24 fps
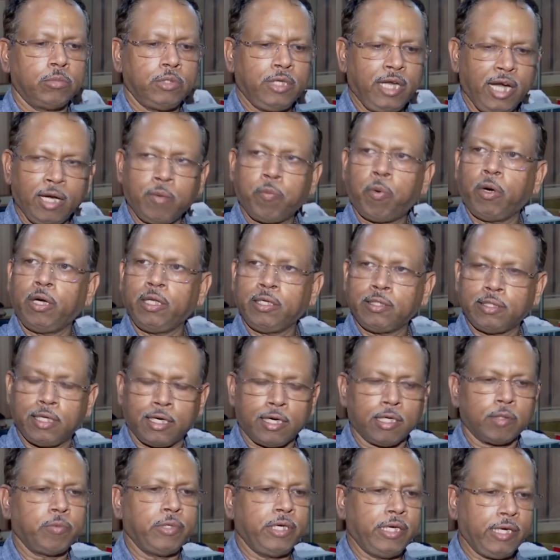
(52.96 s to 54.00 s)
dead bodies that
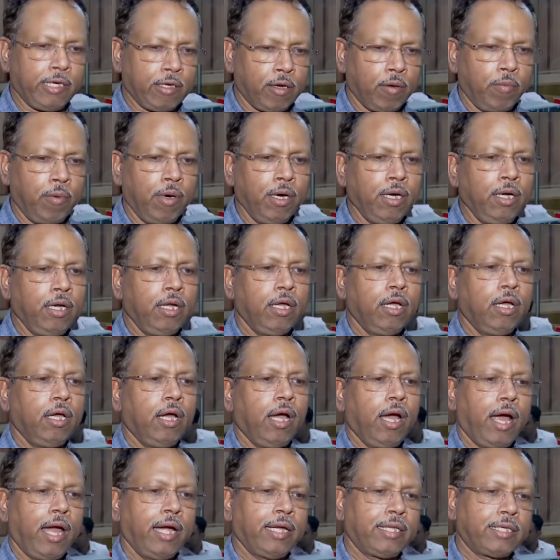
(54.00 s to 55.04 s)
has been recovered
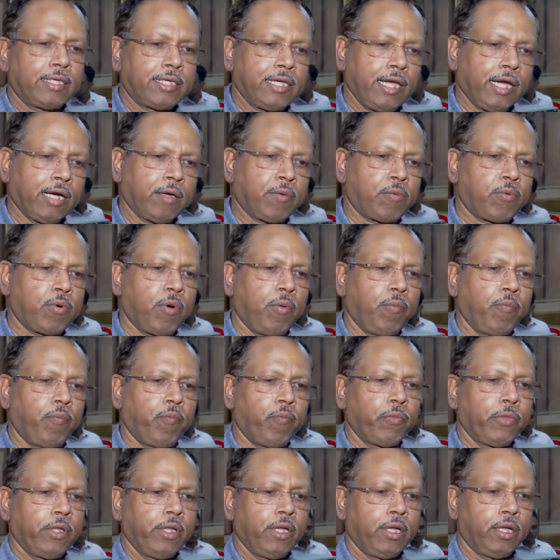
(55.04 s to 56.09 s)
and checked from
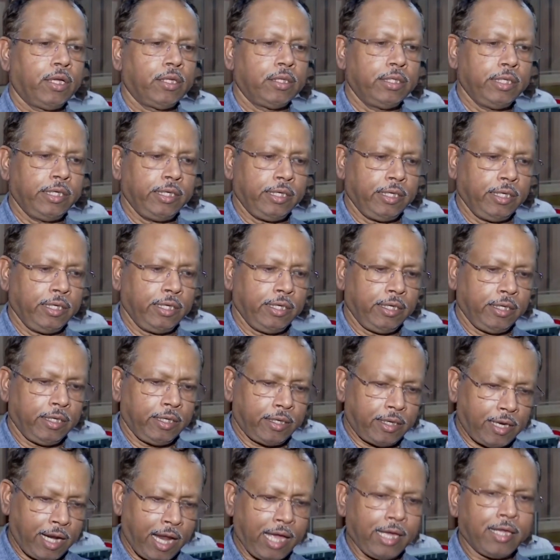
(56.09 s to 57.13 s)
the
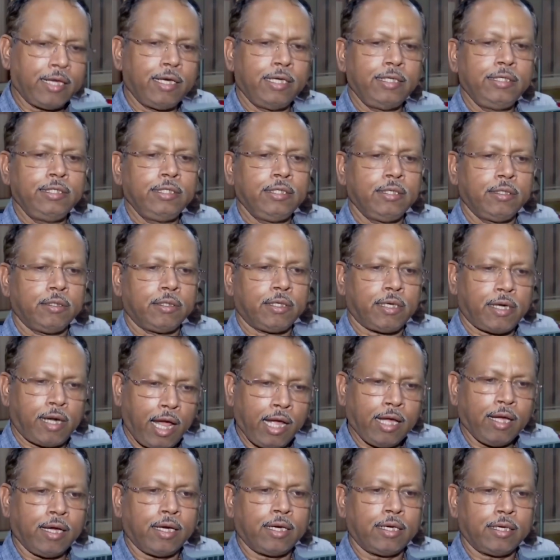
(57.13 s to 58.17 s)
track
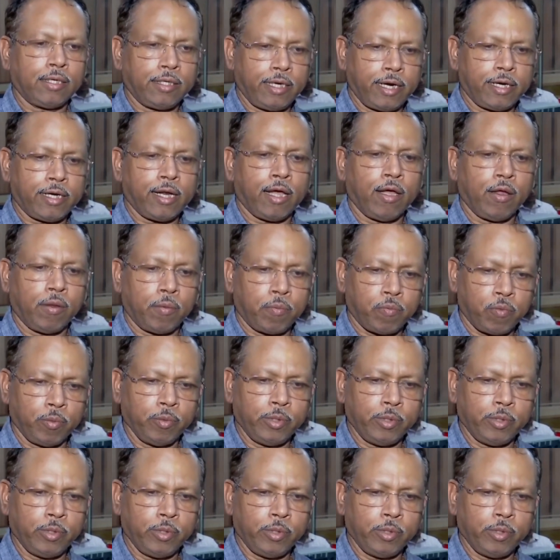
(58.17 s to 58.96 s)
data